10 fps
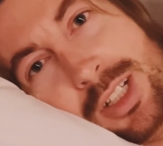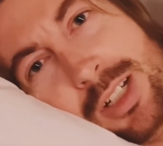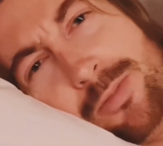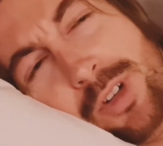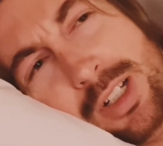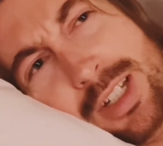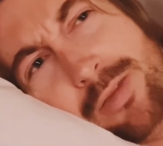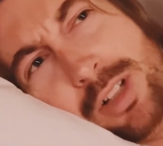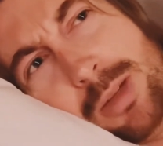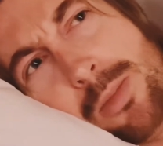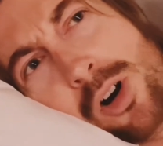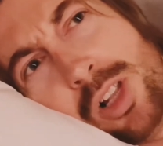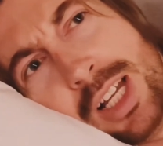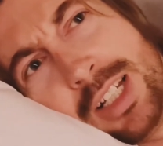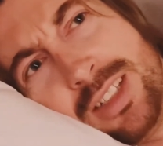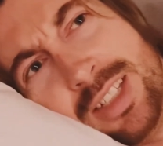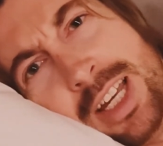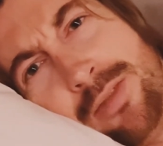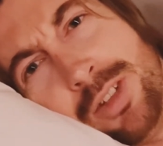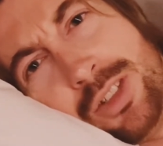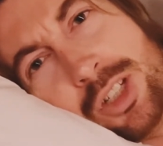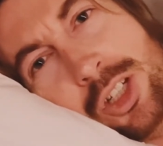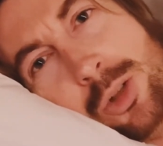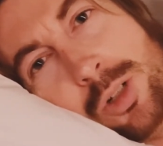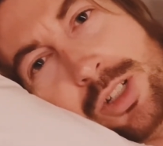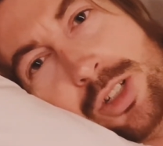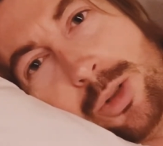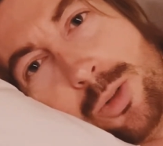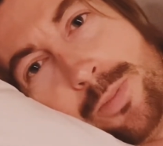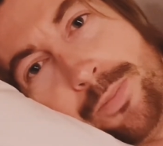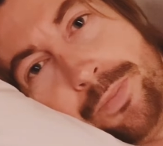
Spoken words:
and definitely more like safe and secure too.